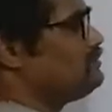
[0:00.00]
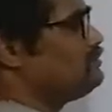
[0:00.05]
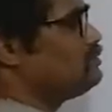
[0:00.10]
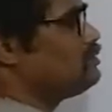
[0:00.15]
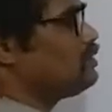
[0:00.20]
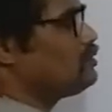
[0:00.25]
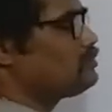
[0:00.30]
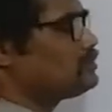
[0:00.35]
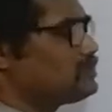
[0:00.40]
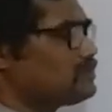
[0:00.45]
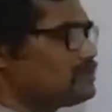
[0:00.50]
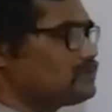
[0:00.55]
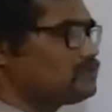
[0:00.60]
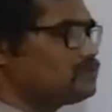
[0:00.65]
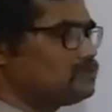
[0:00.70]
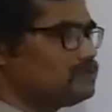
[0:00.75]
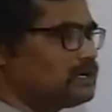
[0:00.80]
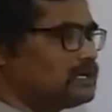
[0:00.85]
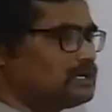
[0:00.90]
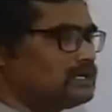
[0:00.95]
give you options
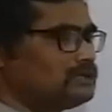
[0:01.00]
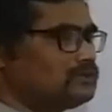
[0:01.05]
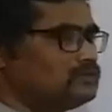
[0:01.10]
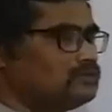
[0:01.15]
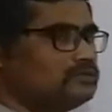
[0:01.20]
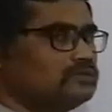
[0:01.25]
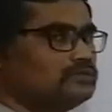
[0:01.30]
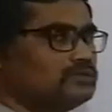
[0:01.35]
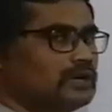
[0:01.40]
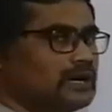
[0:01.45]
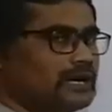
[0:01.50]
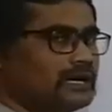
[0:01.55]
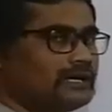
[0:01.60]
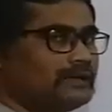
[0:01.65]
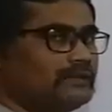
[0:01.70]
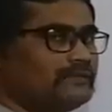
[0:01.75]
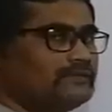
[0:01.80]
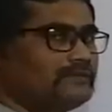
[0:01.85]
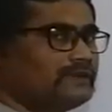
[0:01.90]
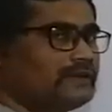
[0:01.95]
1, 2,
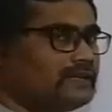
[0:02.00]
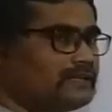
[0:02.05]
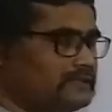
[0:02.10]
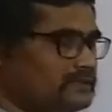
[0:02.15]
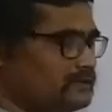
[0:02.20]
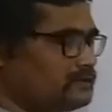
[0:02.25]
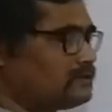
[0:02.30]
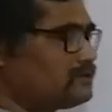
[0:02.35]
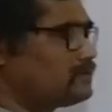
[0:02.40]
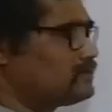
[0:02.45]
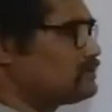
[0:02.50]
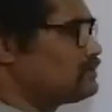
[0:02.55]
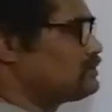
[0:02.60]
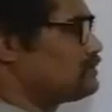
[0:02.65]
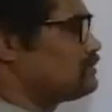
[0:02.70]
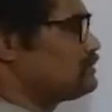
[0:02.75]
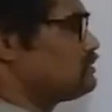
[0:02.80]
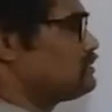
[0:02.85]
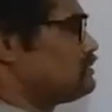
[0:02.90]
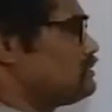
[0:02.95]
undefined, etc.
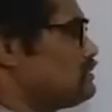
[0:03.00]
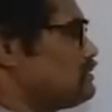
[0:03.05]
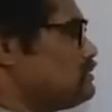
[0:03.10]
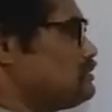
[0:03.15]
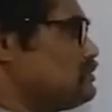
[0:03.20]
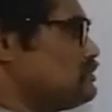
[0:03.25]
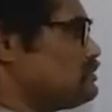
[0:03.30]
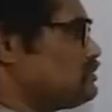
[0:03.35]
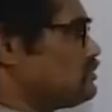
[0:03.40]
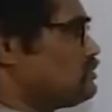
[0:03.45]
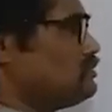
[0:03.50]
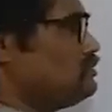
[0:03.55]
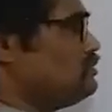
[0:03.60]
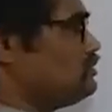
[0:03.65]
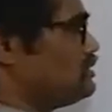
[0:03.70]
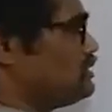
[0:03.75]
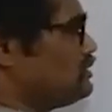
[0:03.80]
So you